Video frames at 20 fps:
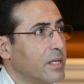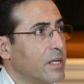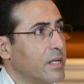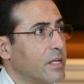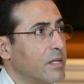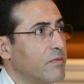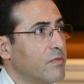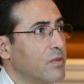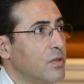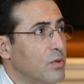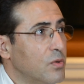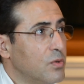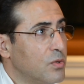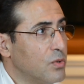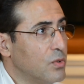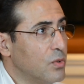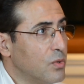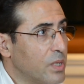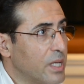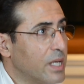And if you
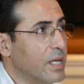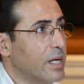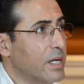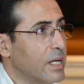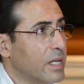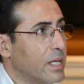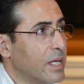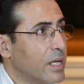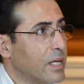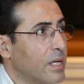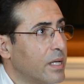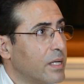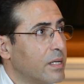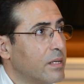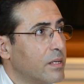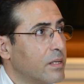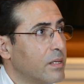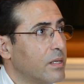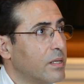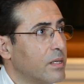do get it
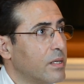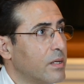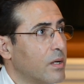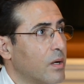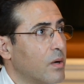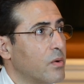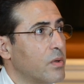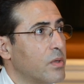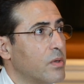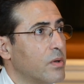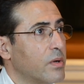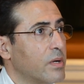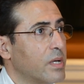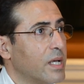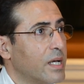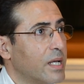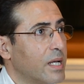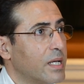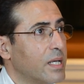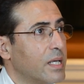again, you're
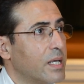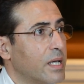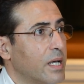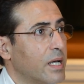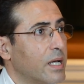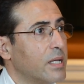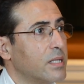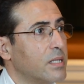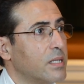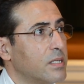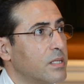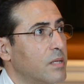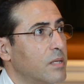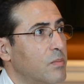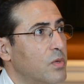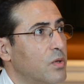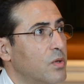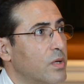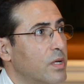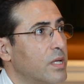going to get
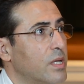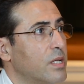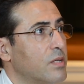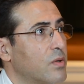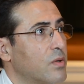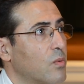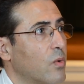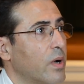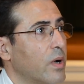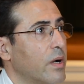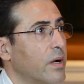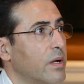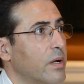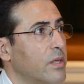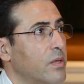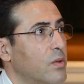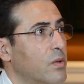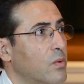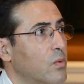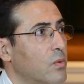immunity to where
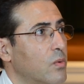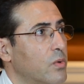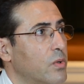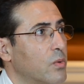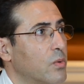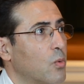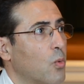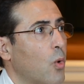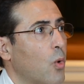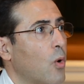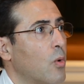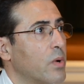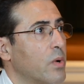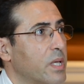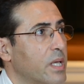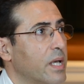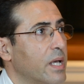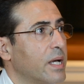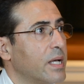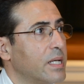you
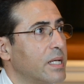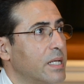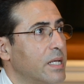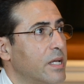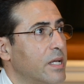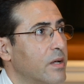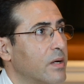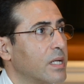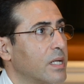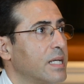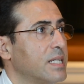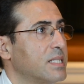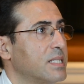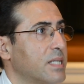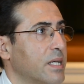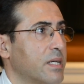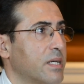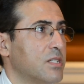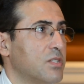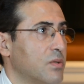won't get nearly as
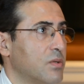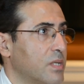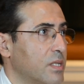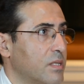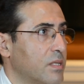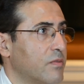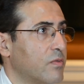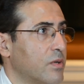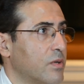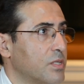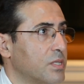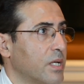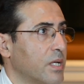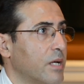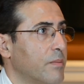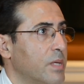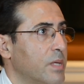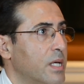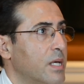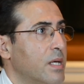sick as you did the first
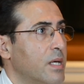time.